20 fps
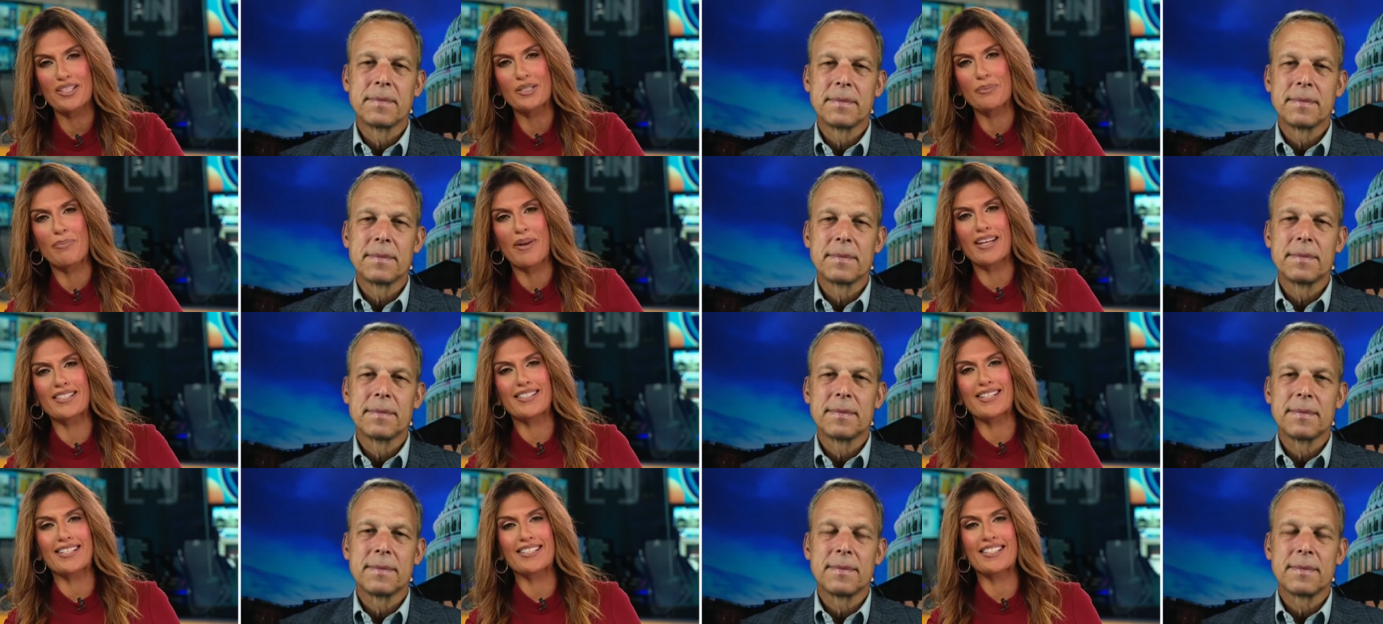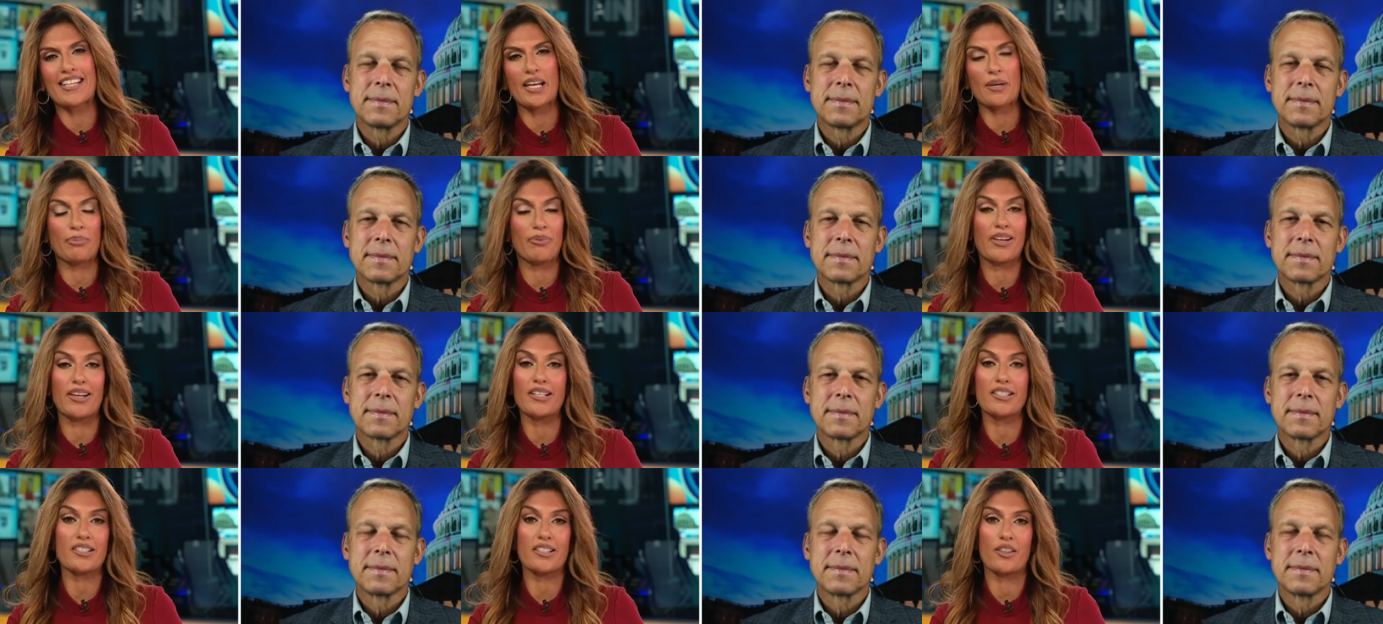Speaker 1: debate's going to take
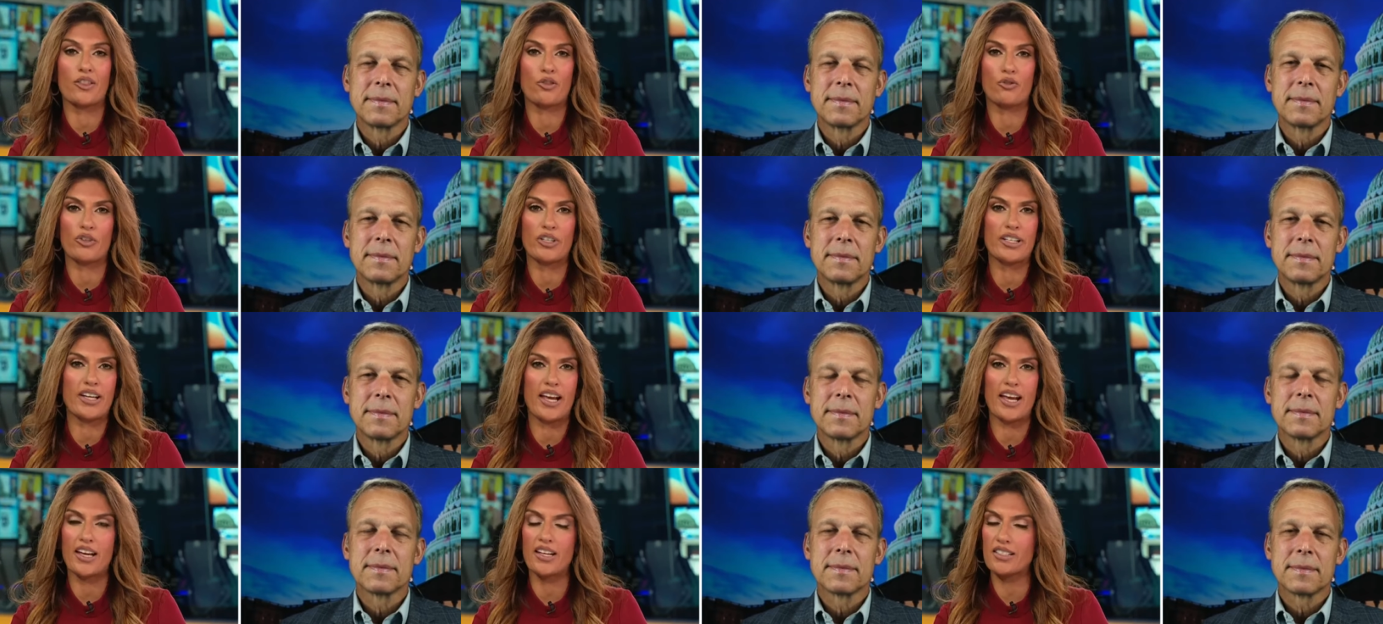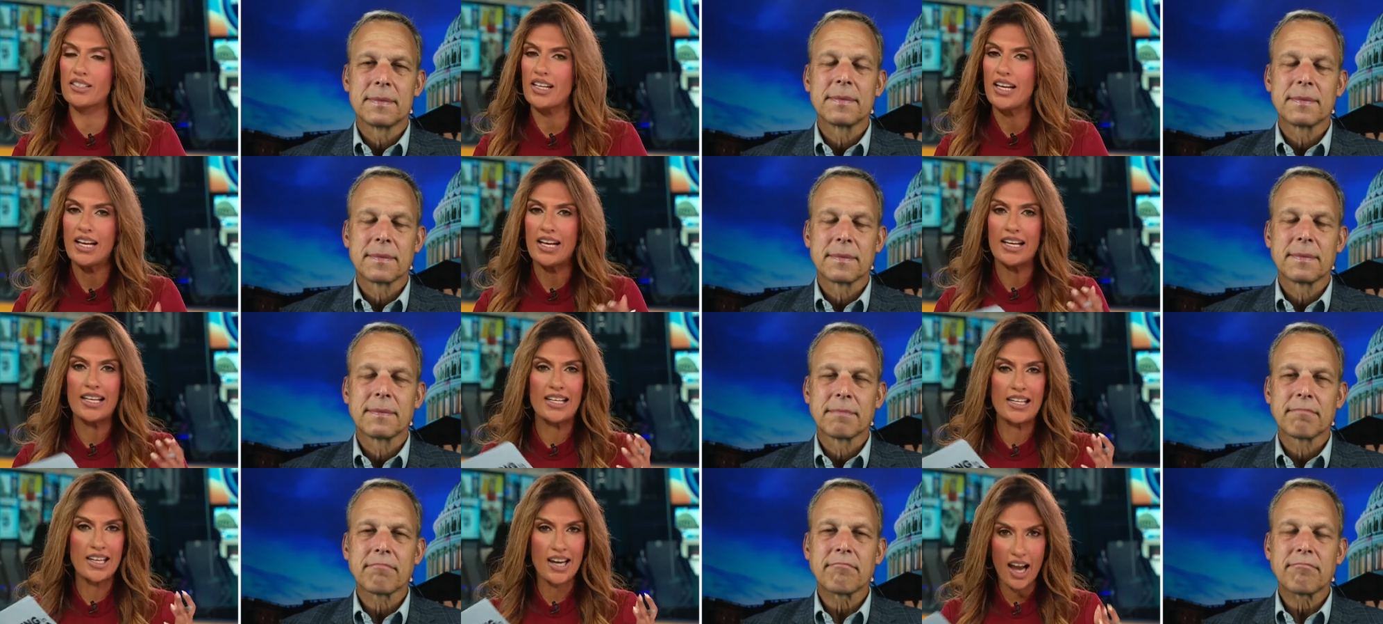place in three days.
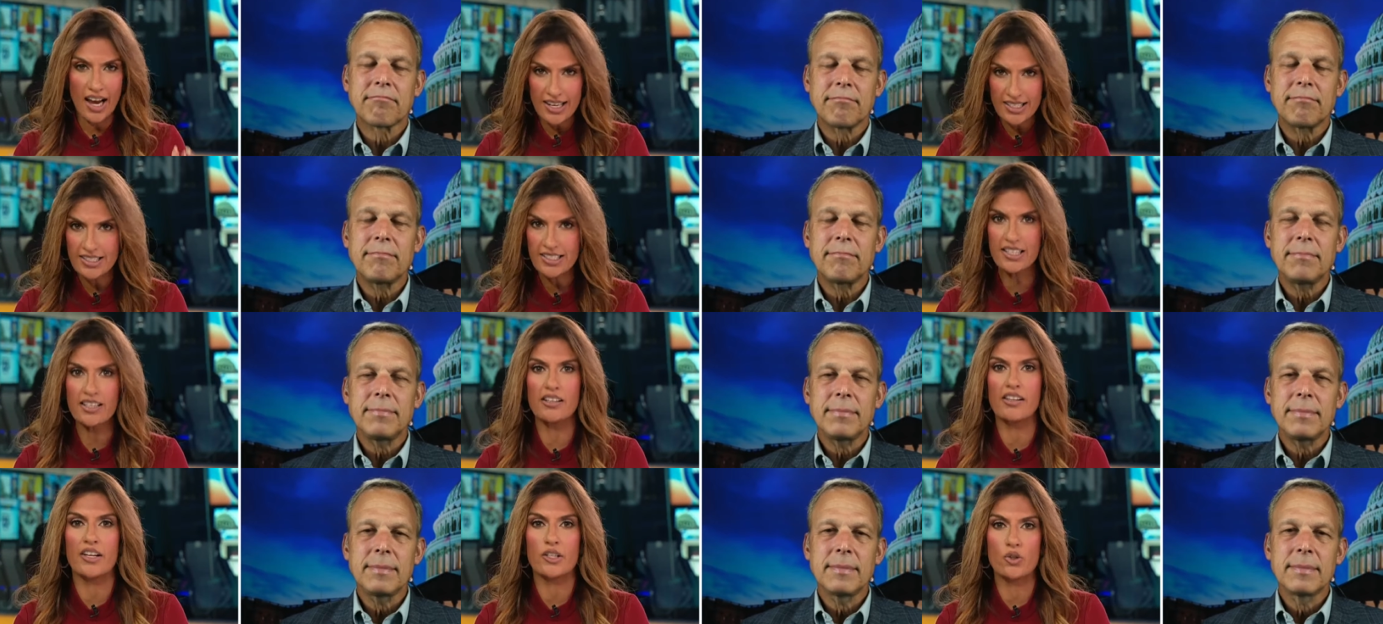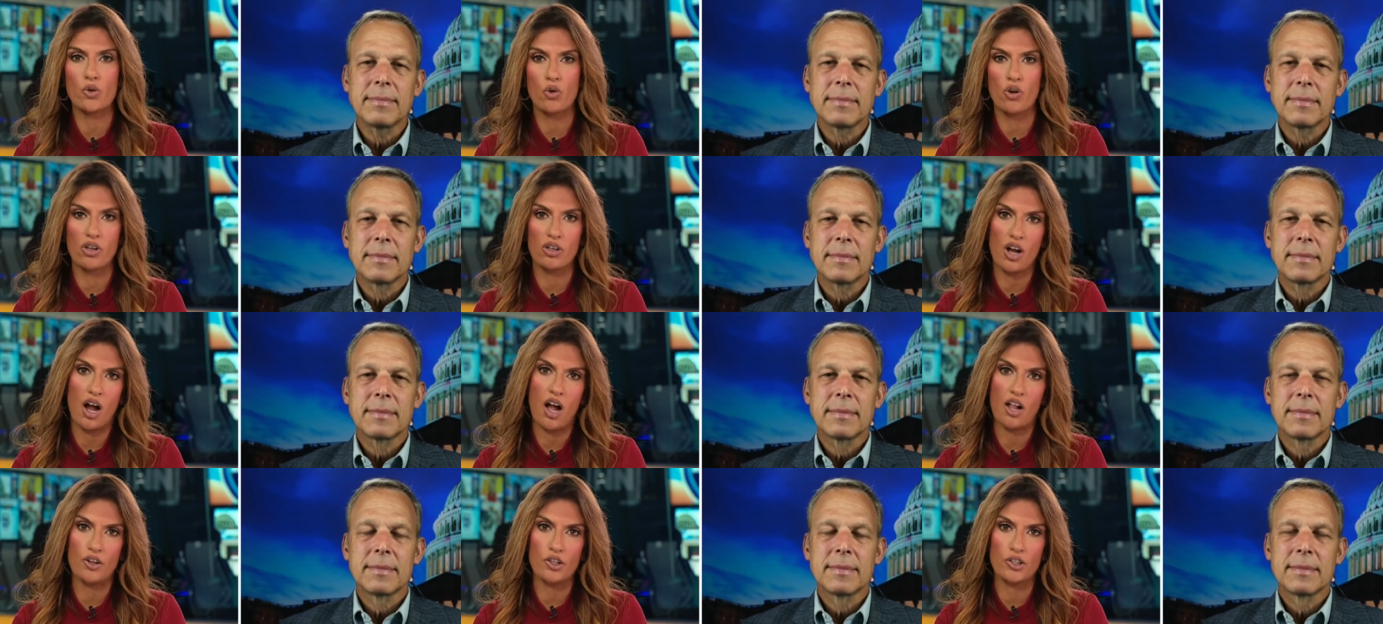19 electoral
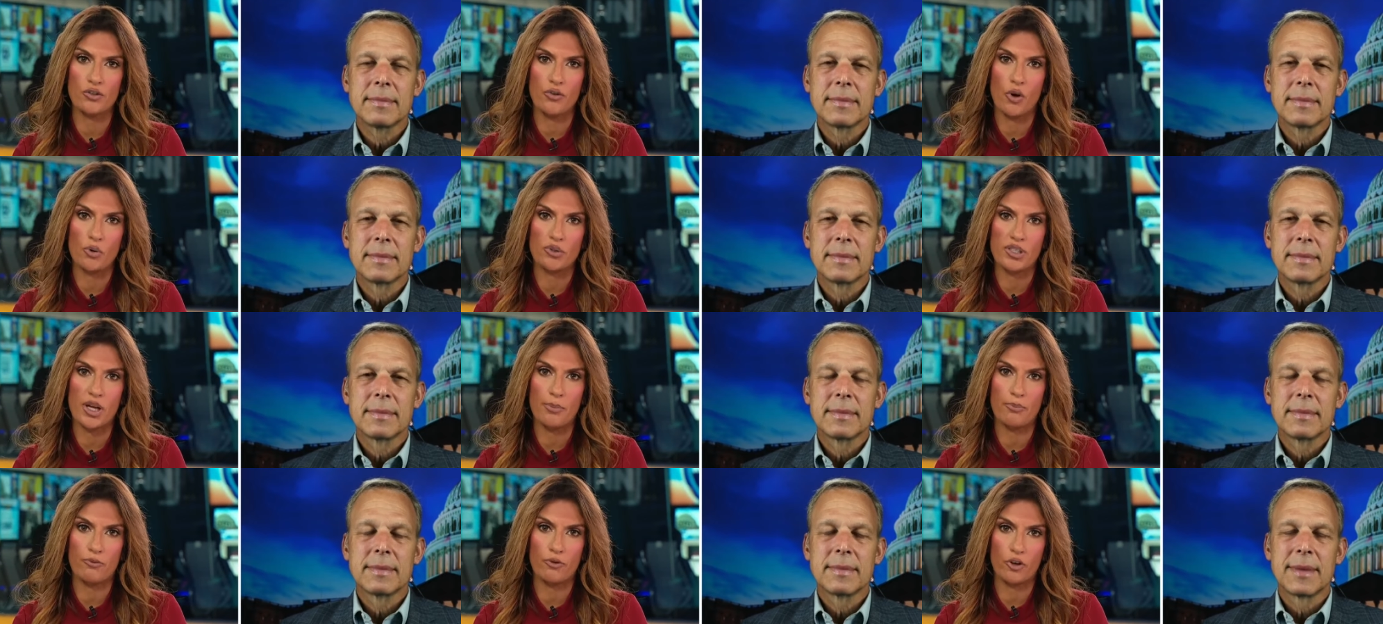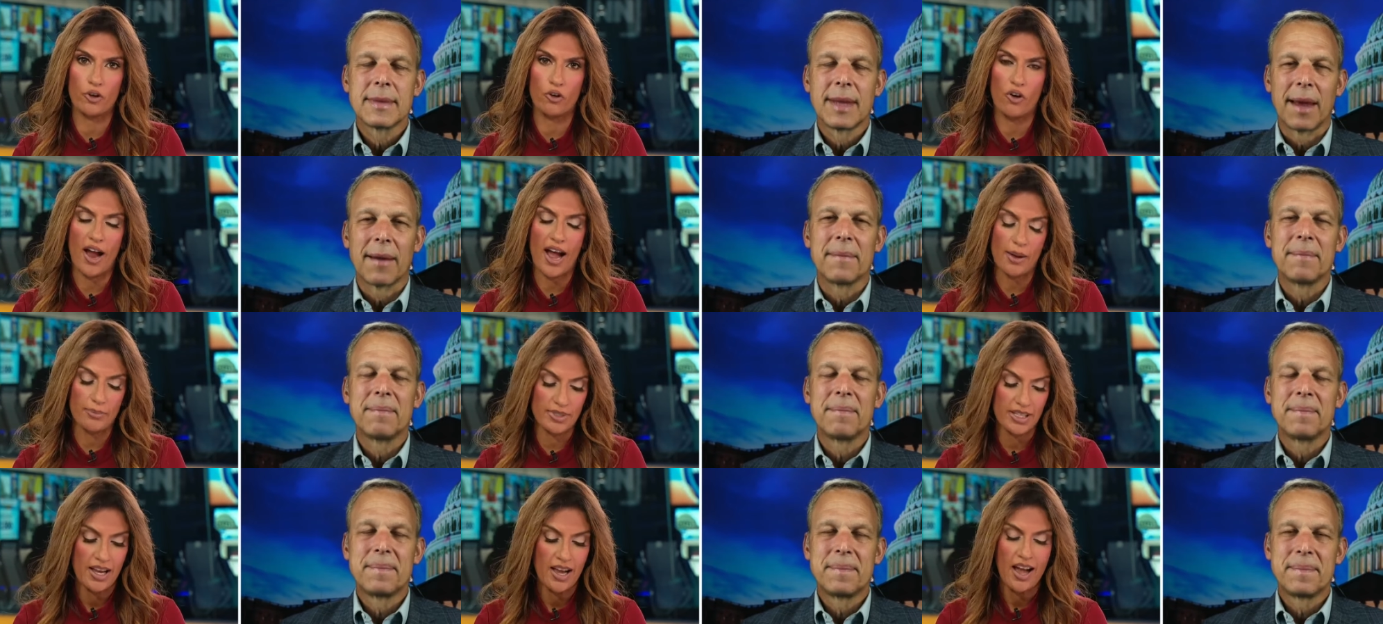college votes up for
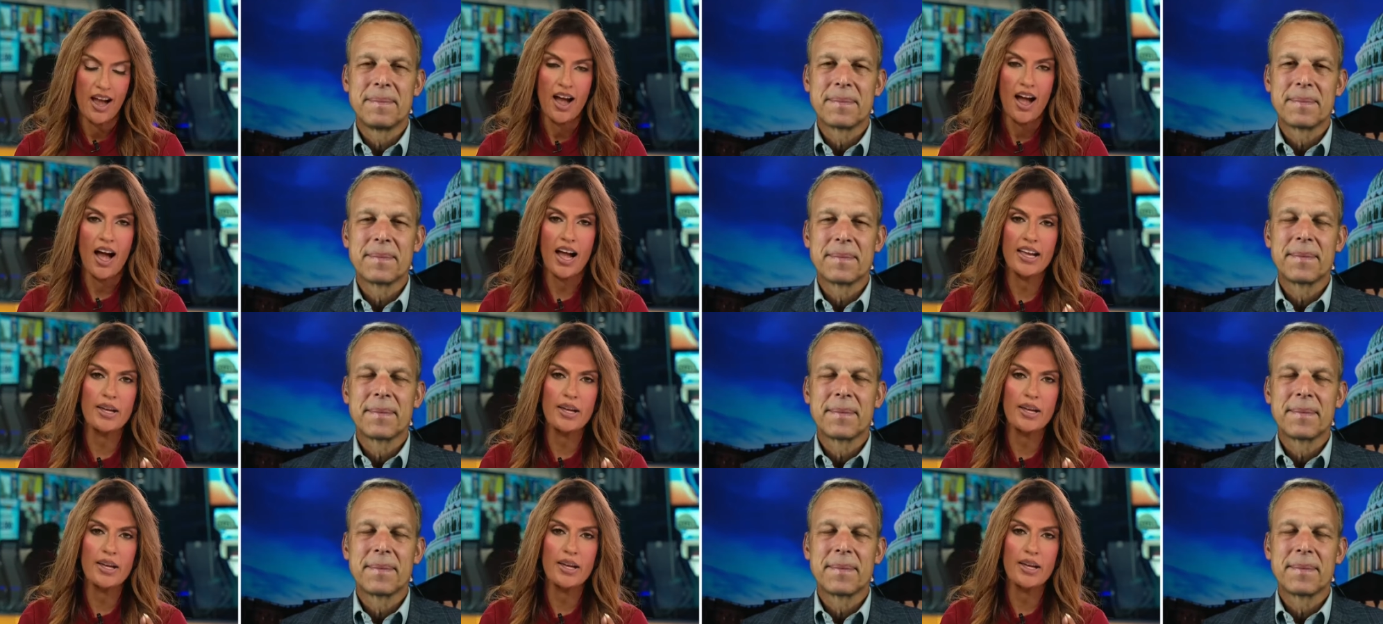grabs. I